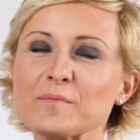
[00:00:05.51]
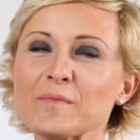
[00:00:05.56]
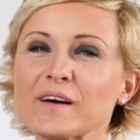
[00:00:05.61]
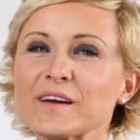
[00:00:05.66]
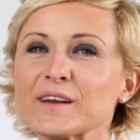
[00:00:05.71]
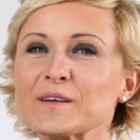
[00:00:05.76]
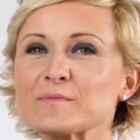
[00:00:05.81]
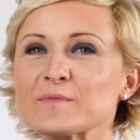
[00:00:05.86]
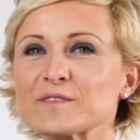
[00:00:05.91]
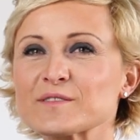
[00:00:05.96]
My
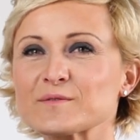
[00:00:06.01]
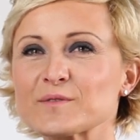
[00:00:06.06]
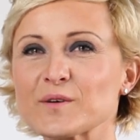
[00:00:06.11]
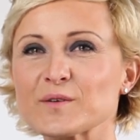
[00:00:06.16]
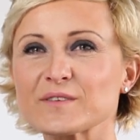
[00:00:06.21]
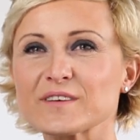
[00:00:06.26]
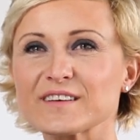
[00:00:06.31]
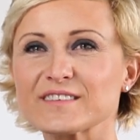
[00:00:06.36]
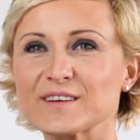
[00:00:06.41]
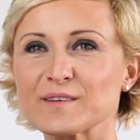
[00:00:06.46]
name is
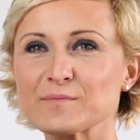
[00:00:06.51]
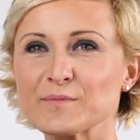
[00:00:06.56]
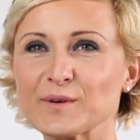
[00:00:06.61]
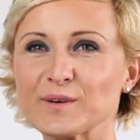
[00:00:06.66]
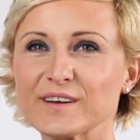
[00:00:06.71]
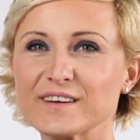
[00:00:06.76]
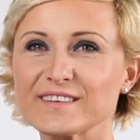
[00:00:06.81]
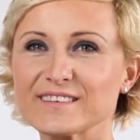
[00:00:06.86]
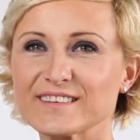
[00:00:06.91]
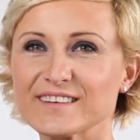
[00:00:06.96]
Roza
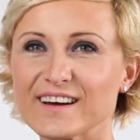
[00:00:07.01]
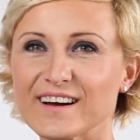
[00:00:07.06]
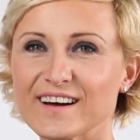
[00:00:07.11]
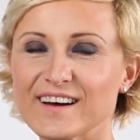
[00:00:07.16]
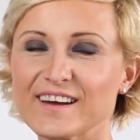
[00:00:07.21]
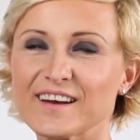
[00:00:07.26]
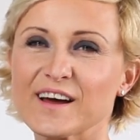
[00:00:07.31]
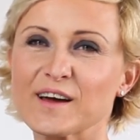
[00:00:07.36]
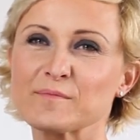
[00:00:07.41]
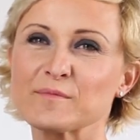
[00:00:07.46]
Sampolinska
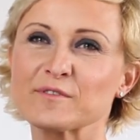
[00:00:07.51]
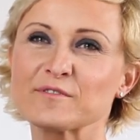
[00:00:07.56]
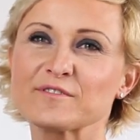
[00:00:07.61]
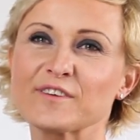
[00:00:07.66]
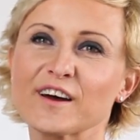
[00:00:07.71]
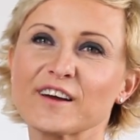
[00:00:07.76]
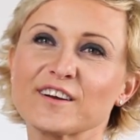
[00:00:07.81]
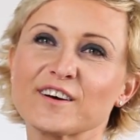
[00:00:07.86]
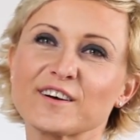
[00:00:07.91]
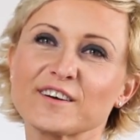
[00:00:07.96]
and I'm a
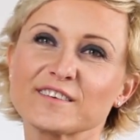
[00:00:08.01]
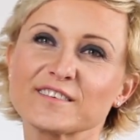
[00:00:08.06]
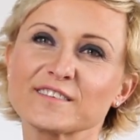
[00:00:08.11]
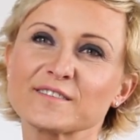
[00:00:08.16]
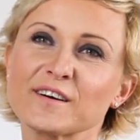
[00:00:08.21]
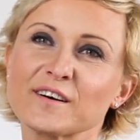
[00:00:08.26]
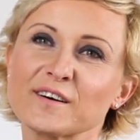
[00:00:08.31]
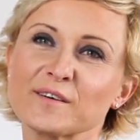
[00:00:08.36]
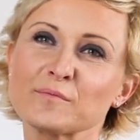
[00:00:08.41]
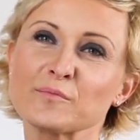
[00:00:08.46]
fine art
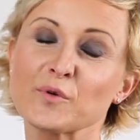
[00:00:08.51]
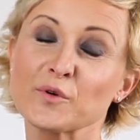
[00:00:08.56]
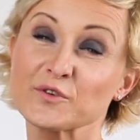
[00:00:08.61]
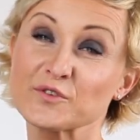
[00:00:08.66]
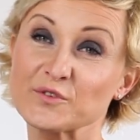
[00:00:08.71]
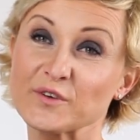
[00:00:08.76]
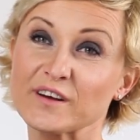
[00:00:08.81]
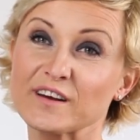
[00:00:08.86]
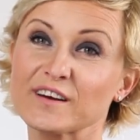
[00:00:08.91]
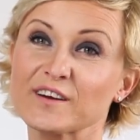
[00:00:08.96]

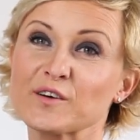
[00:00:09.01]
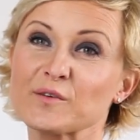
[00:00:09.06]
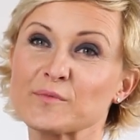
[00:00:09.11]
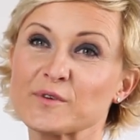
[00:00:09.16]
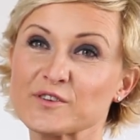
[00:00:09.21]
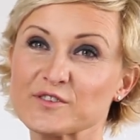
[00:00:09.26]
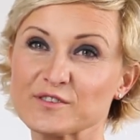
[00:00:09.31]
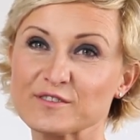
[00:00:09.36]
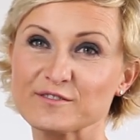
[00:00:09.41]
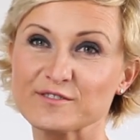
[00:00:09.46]
portrait and
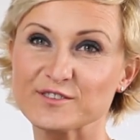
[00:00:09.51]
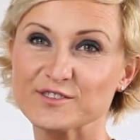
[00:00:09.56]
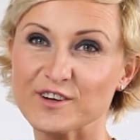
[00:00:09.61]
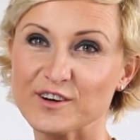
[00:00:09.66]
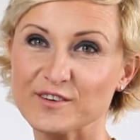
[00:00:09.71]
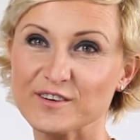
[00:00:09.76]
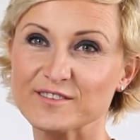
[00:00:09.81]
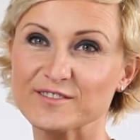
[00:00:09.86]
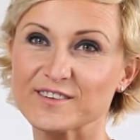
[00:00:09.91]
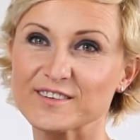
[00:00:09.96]
commercial
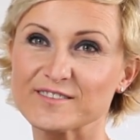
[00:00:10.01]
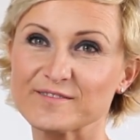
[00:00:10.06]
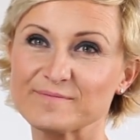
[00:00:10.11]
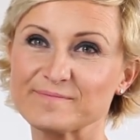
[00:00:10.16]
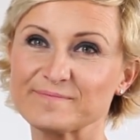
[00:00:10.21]
photographer.